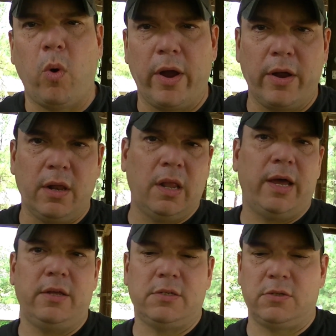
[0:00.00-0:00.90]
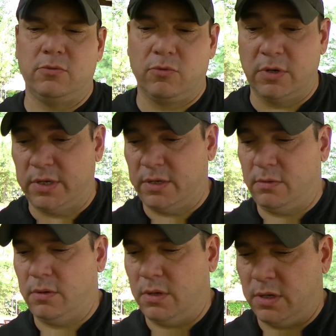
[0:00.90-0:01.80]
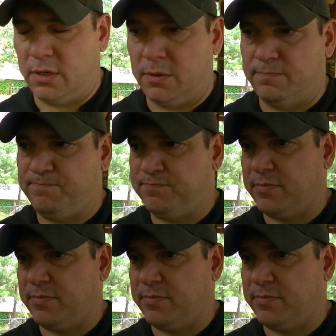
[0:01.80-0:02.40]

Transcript: where it likes to run, about